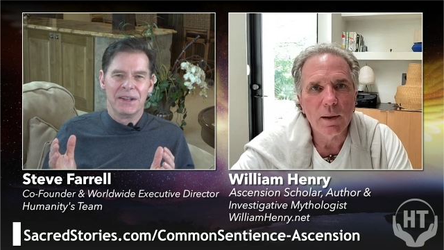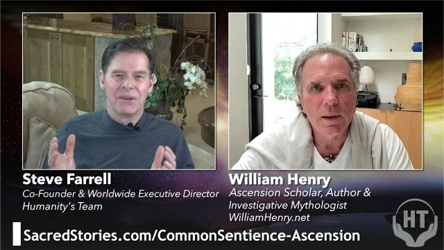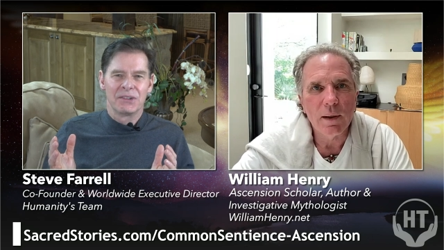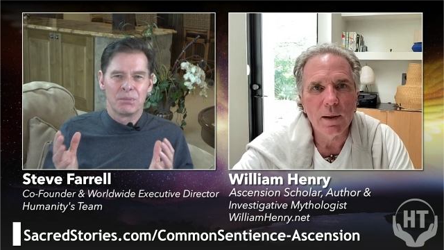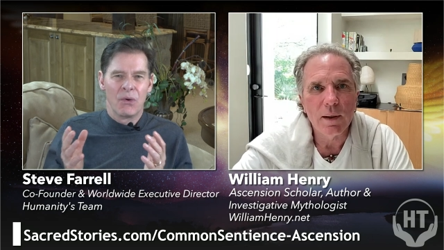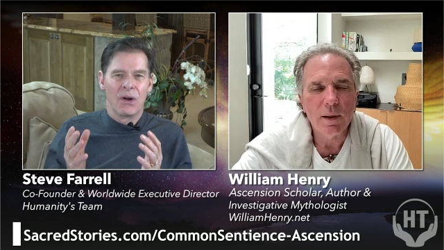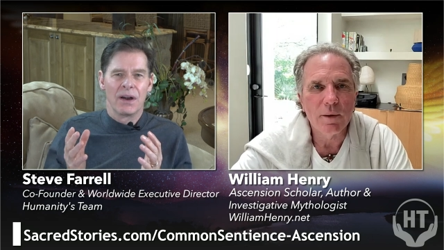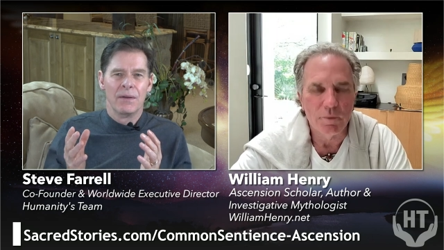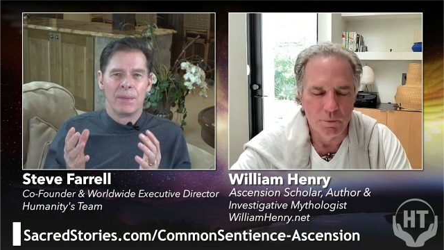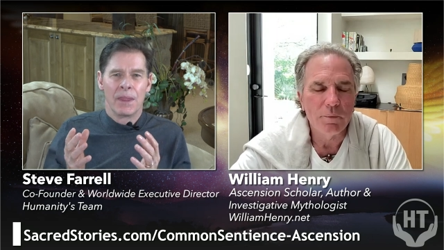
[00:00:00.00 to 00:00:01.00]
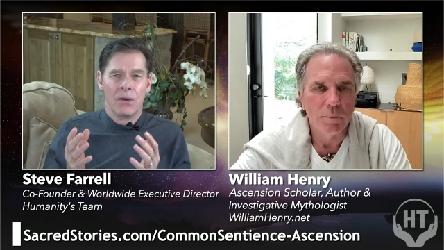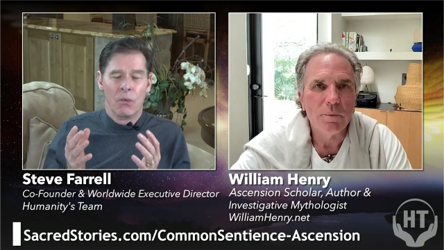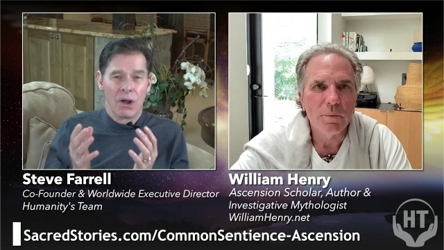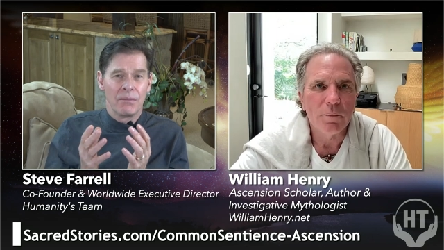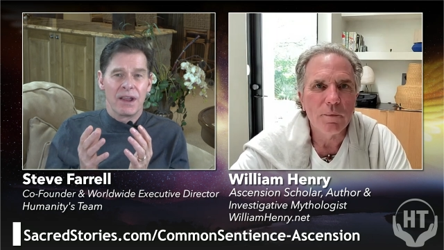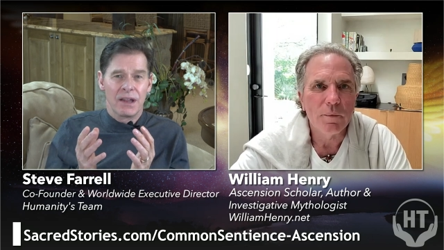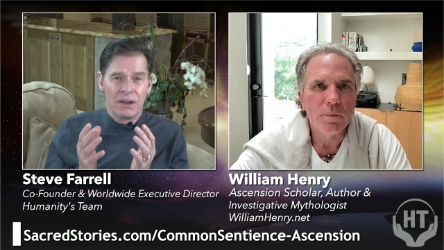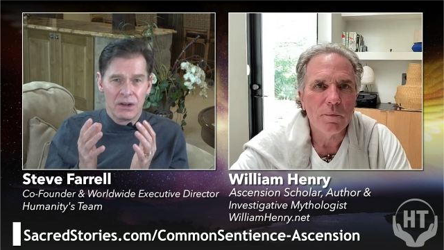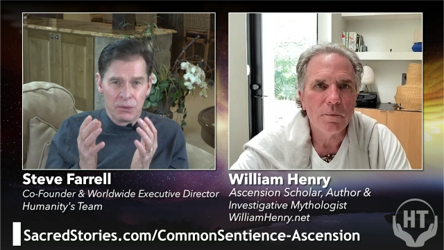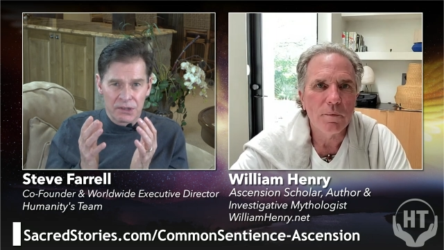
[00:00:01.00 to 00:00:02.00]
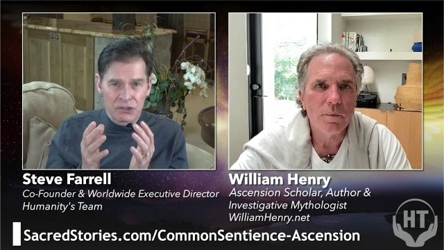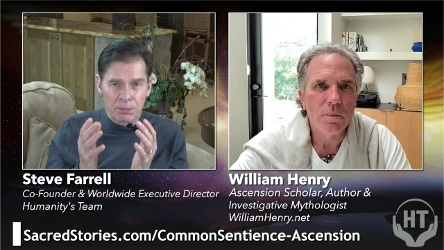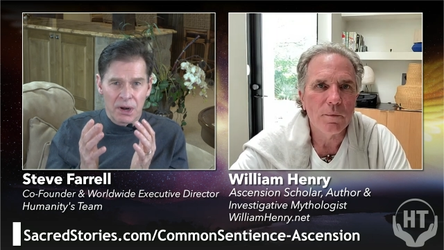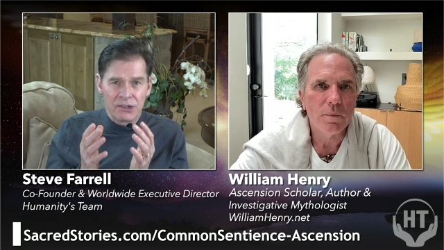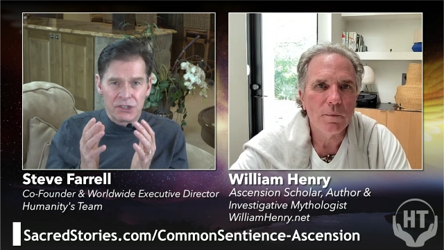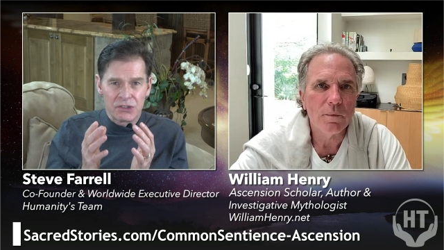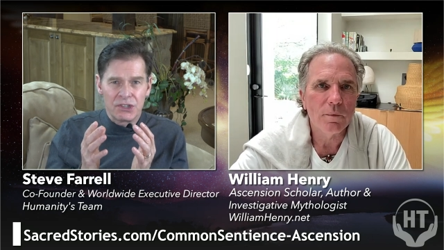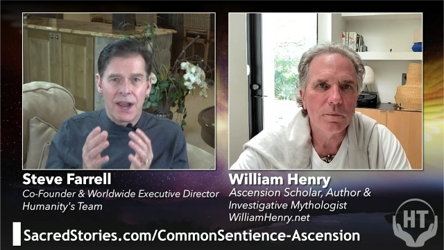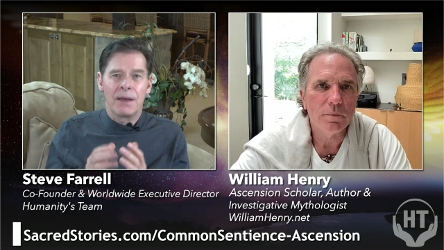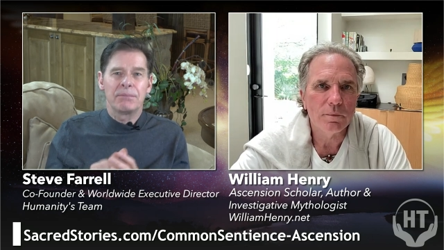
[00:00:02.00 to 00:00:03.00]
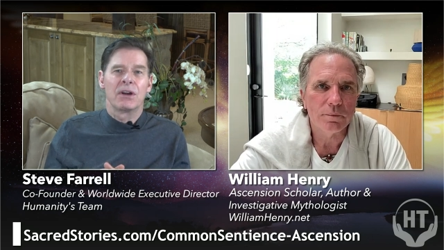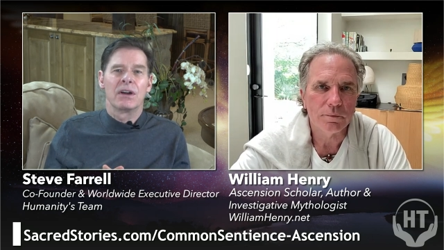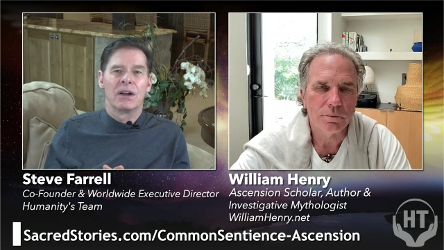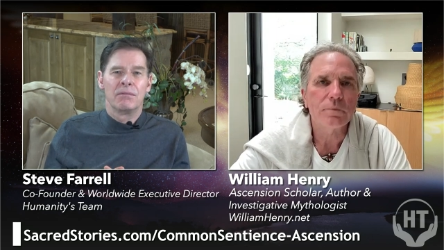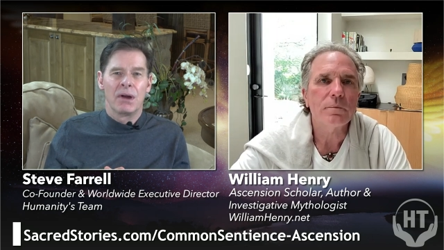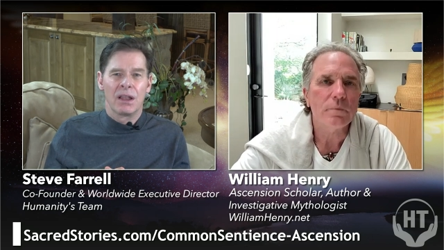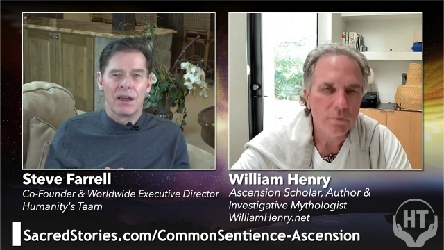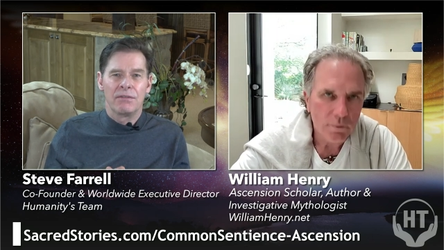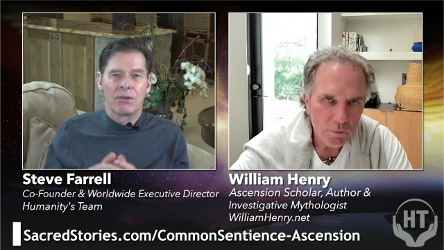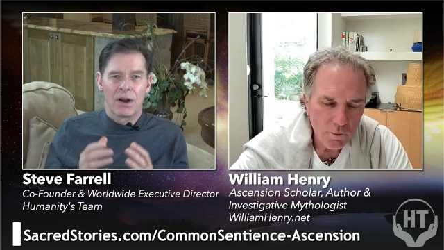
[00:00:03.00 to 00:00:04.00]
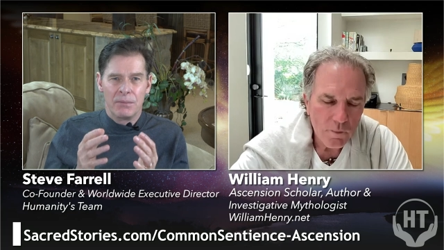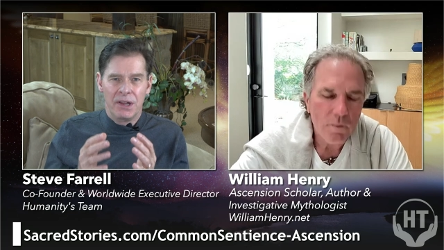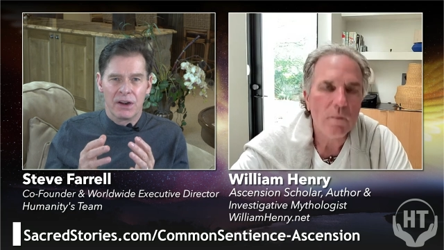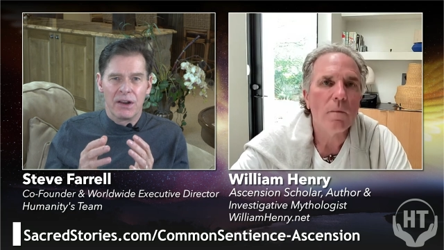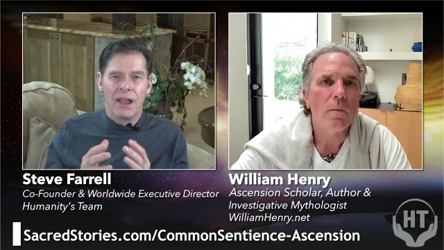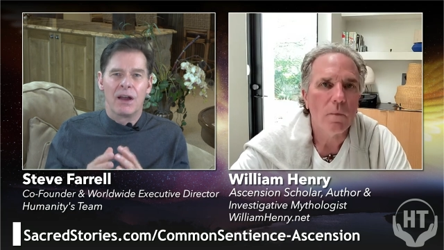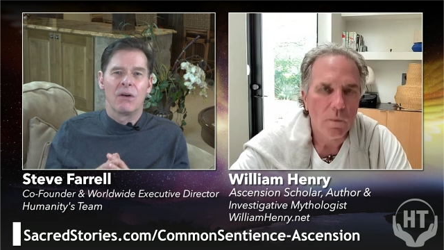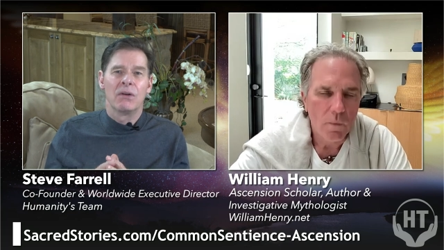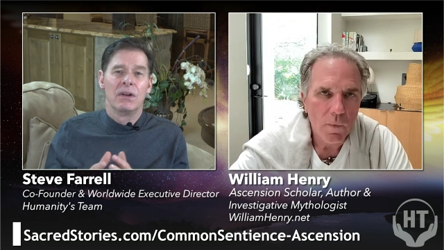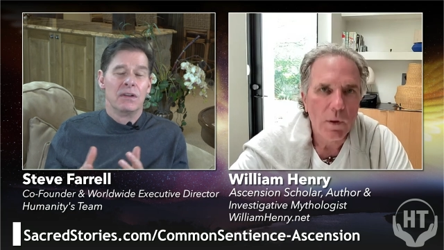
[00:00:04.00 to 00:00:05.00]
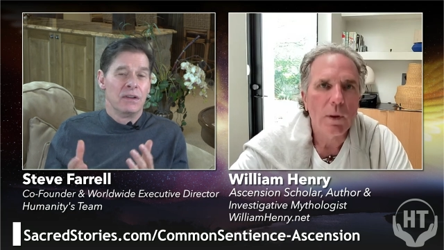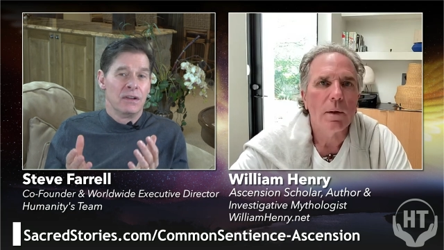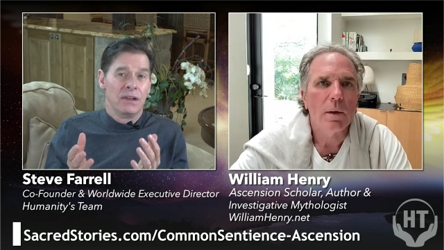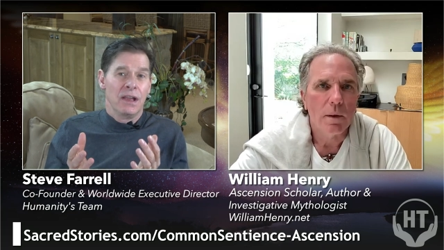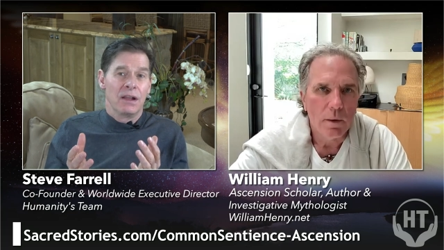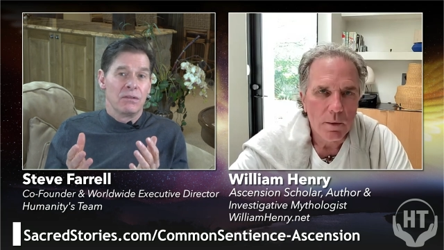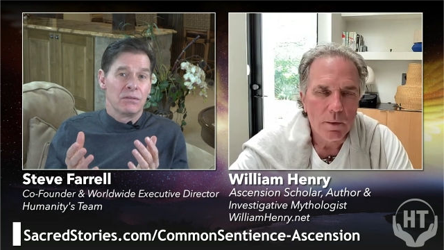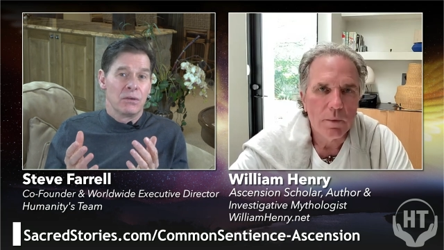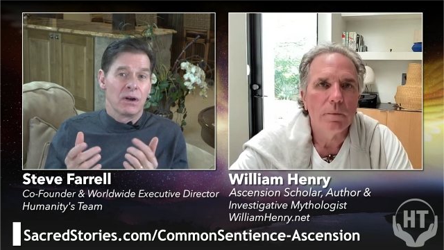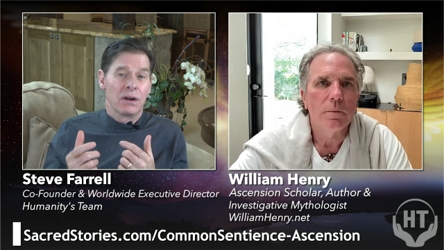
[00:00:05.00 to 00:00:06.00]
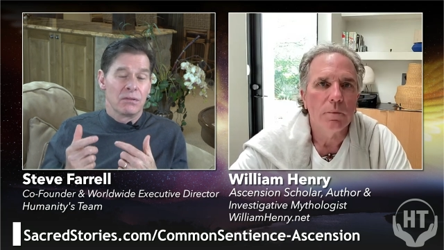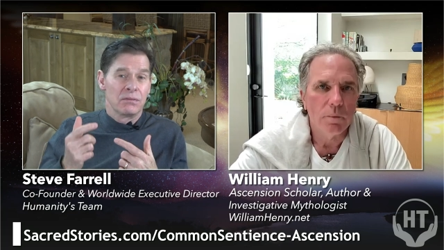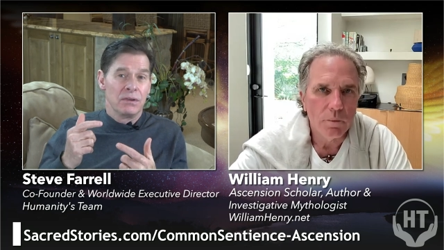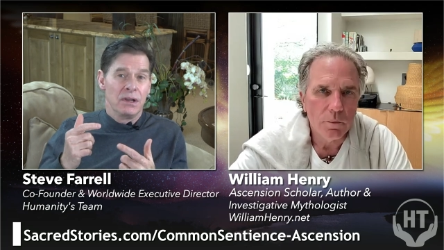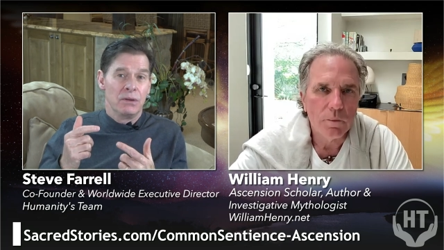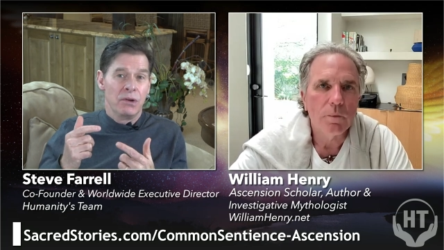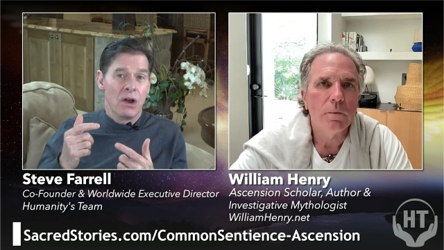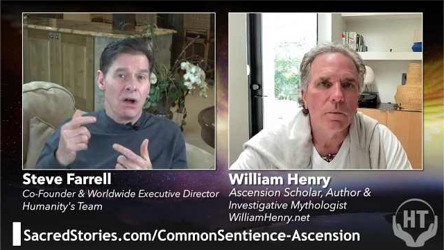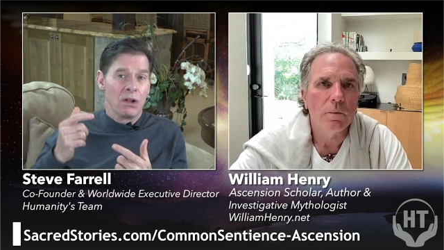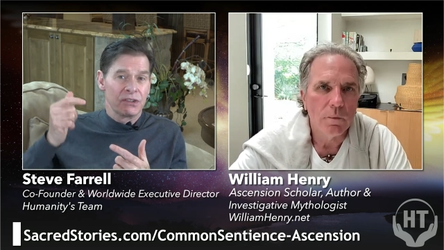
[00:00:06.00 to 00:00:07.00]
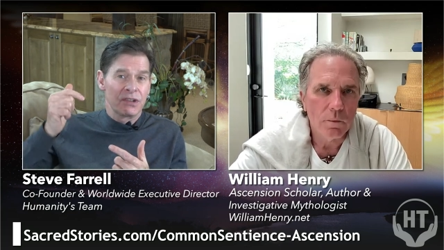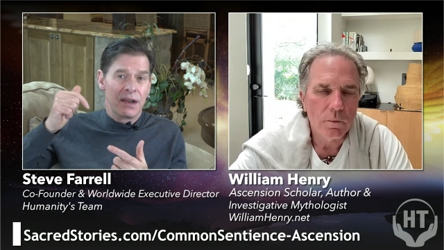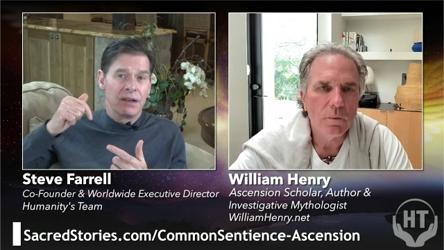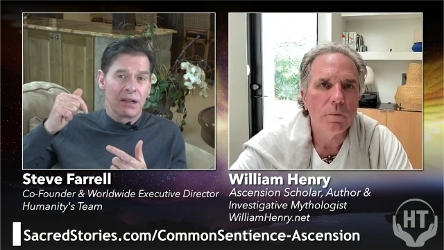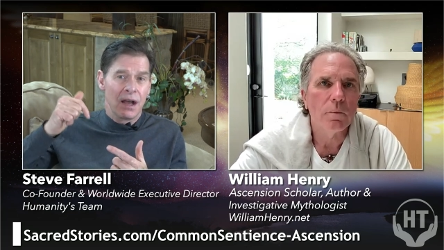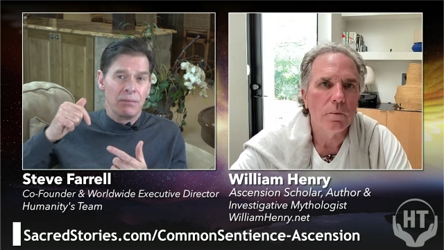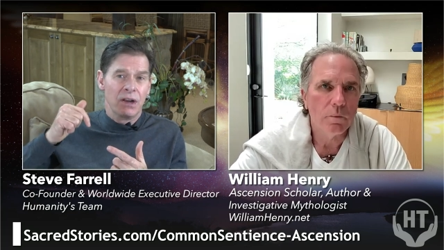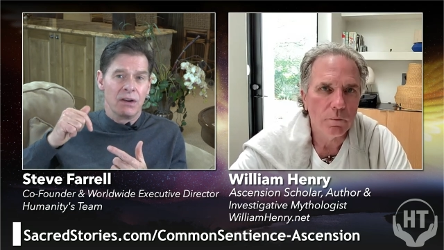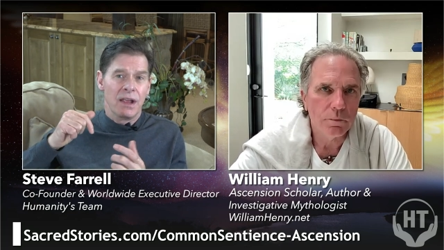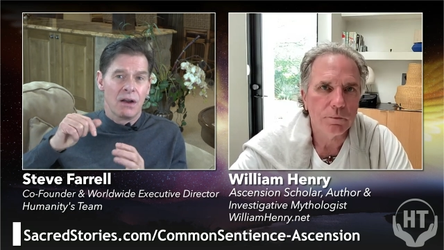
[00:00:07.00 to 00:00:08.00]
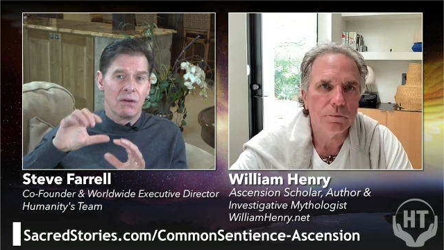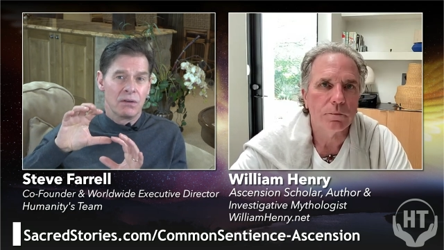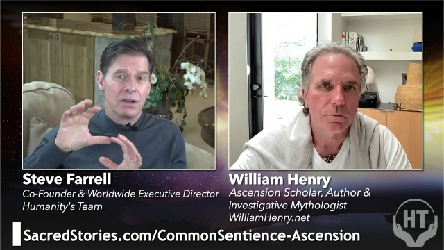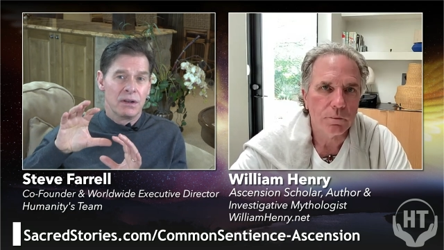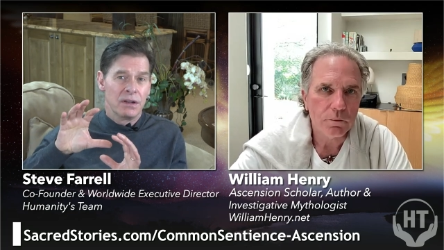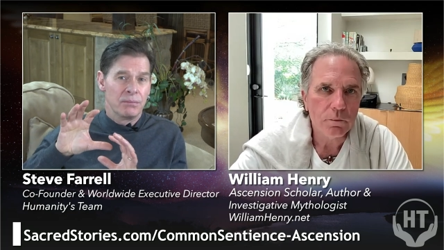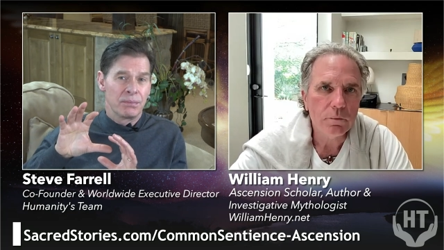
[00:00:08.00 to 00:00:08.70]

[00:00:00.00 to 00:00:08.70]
Speaker 1: You know, it's more, what am I going to do with this precious chapter of my life where I'm here now and where we all decided to come here now? And it